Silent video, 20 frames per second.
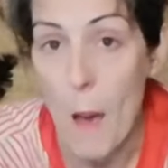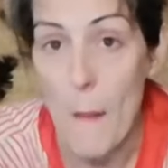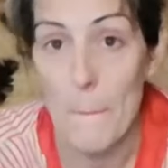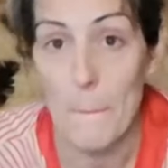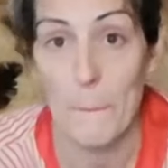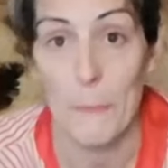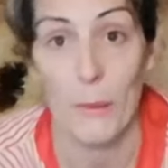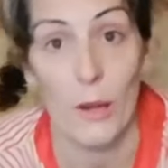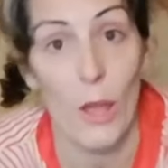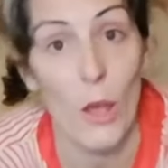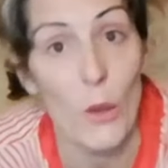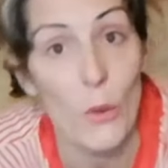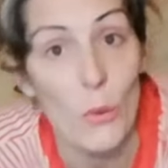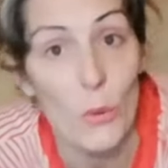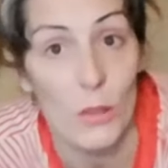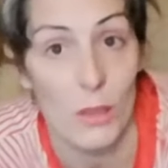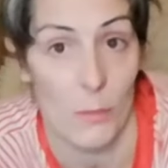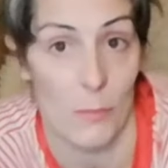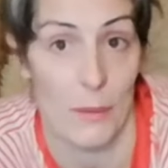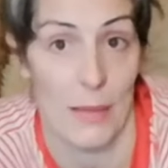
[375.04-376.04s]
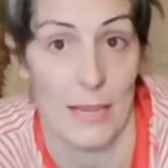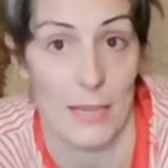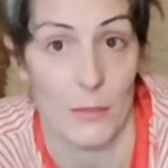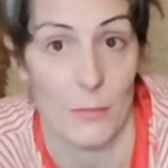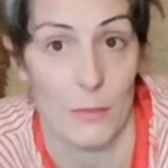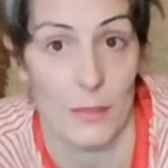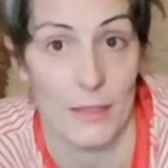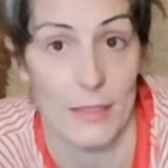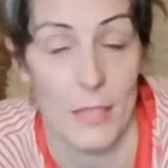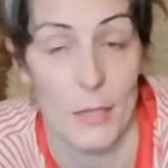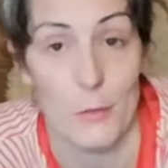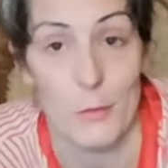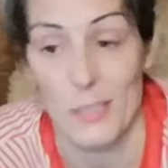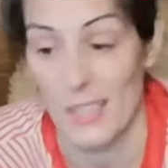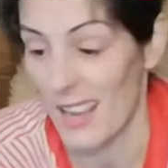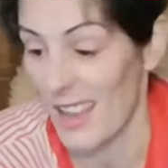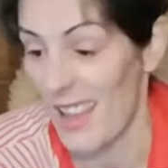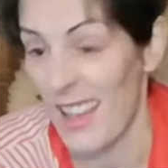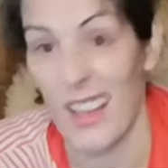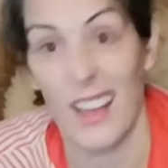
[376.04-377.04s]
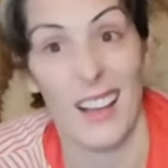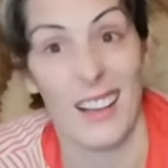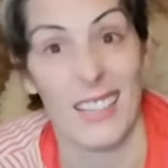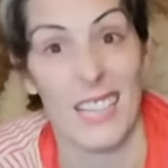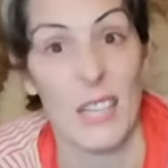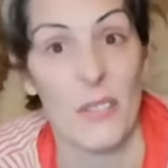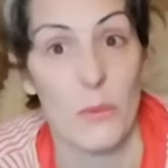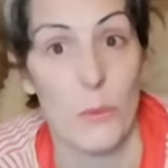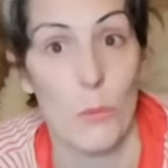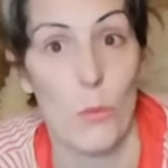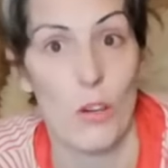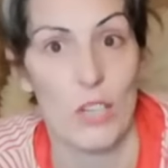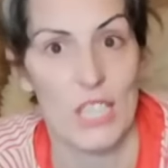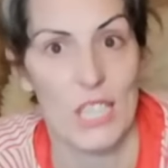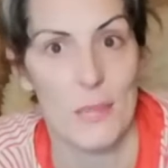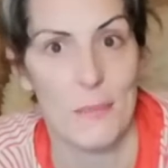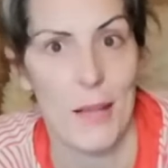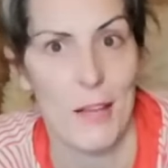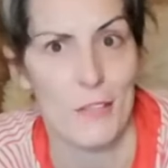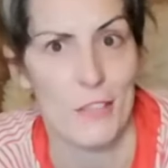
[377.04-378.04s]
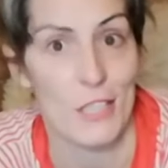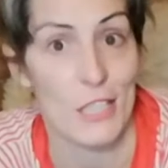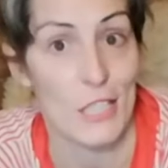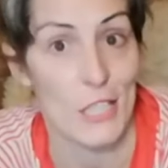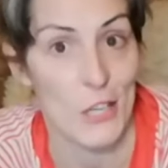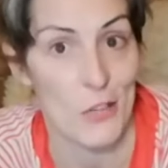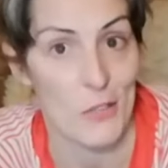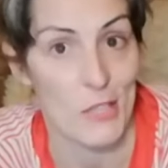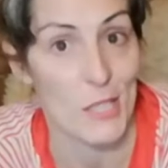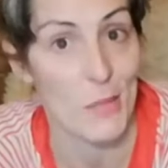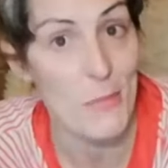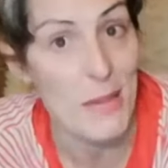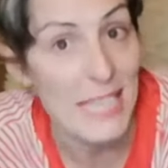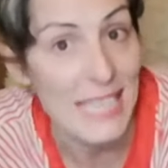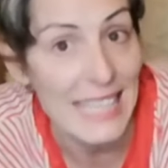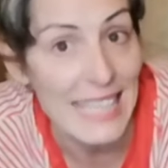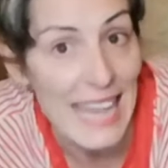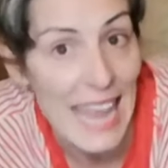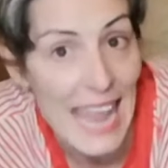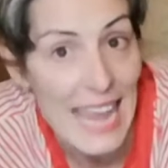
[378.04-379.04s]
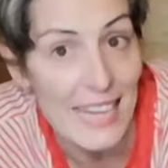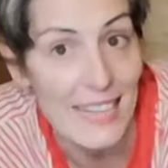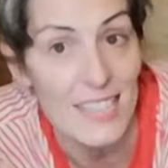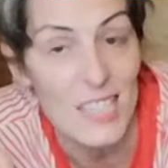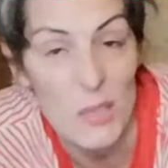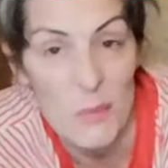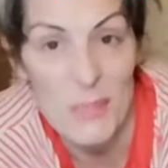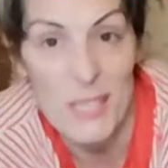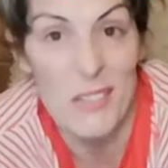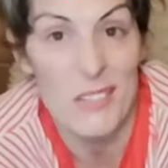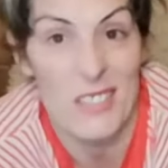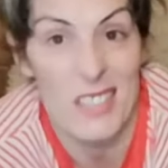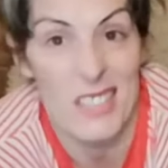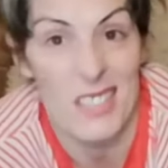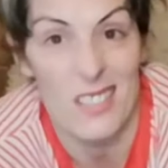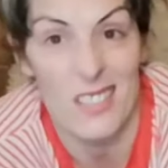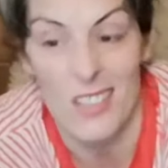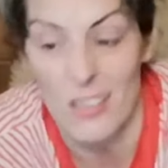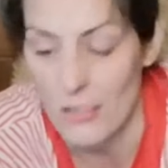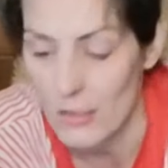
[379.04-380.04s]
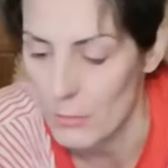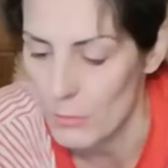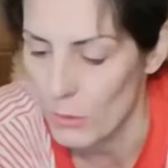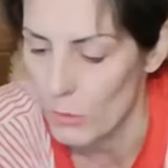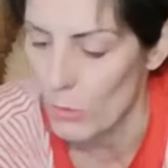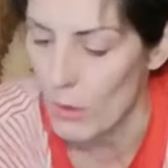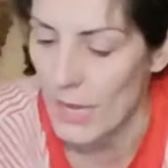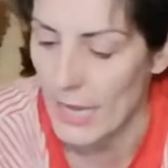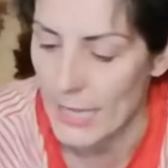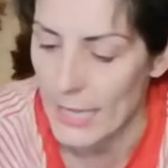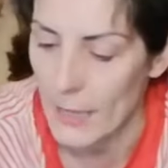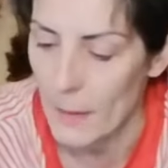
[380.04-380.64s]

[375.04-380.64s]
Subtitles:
blow the paint with those and even wash them out and use them again, so we don't just throw them away.